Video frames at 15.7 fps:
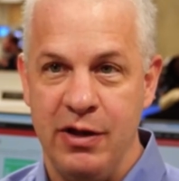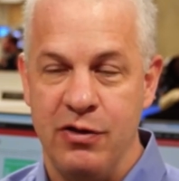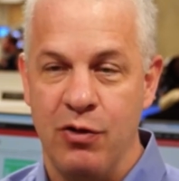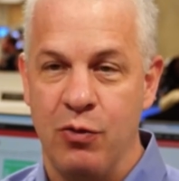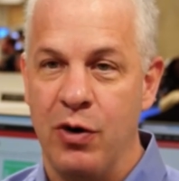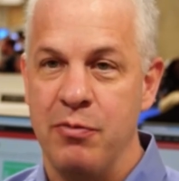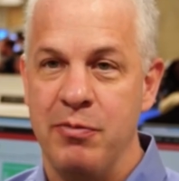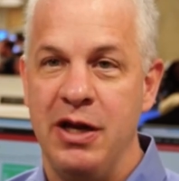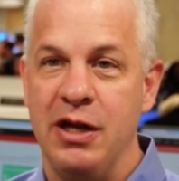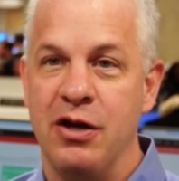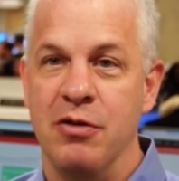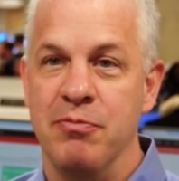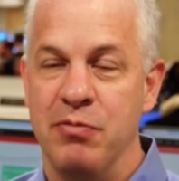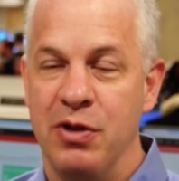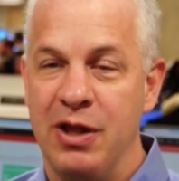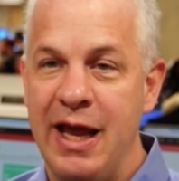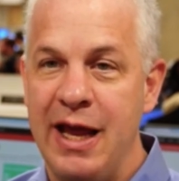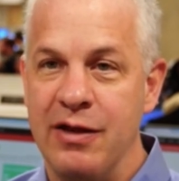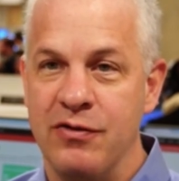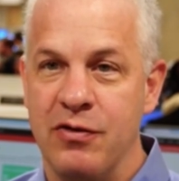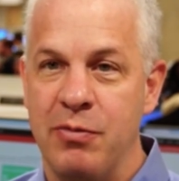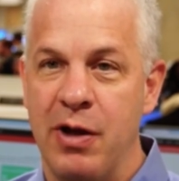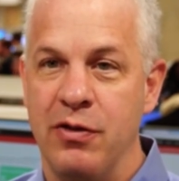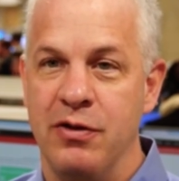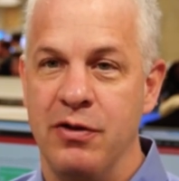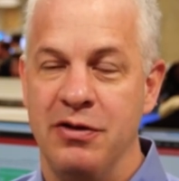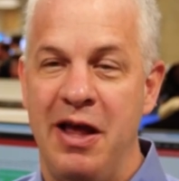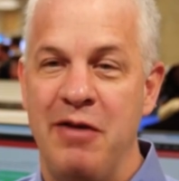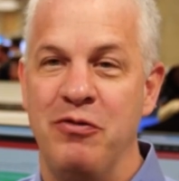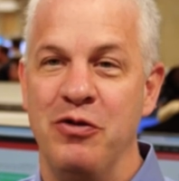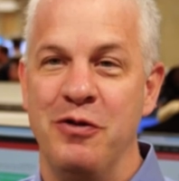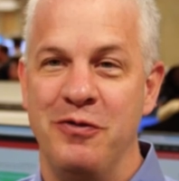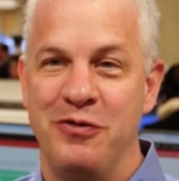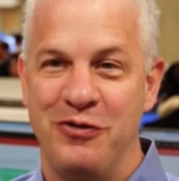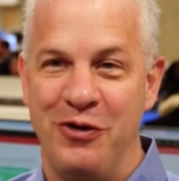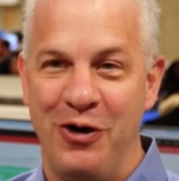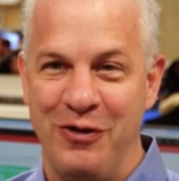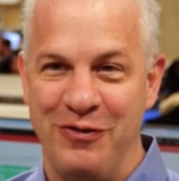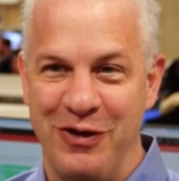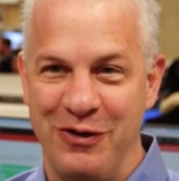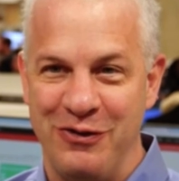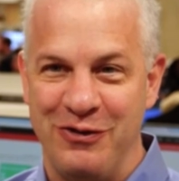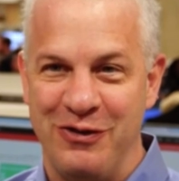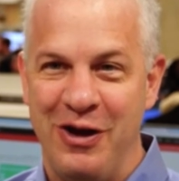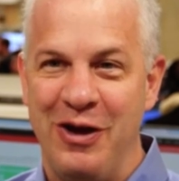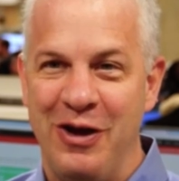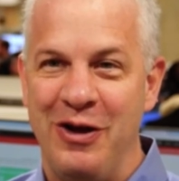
There weren't many complaints about the level of service.